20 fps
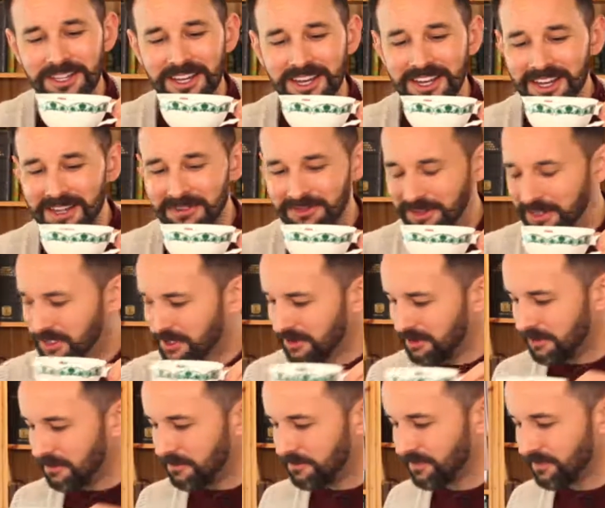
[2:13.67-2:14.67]
I love this.
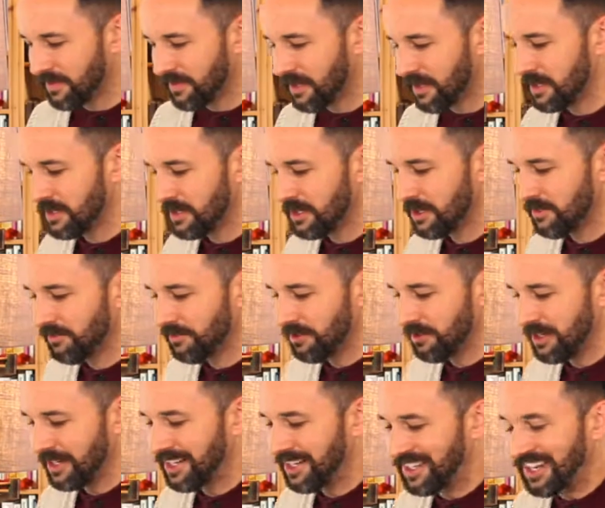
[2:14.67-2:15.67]
Oh, because I'm
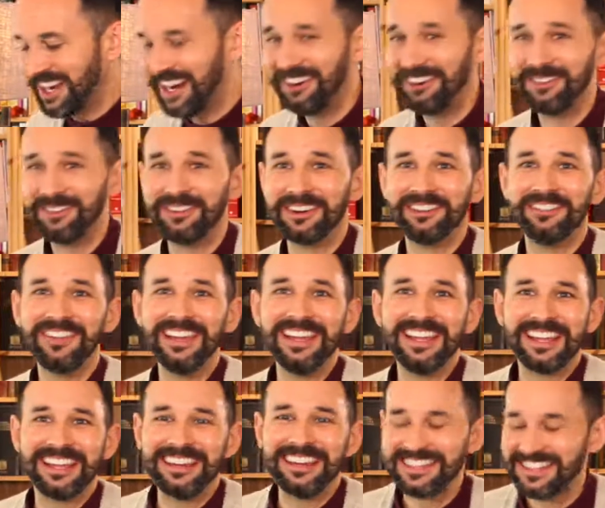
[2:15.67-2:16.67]
really terrible at
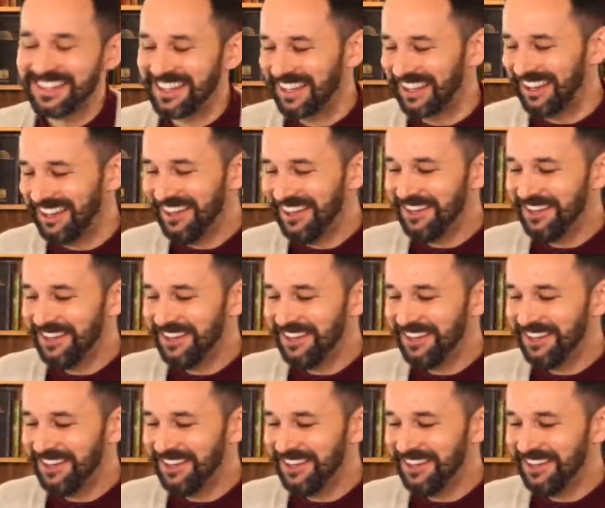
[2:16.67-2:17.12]
making tea.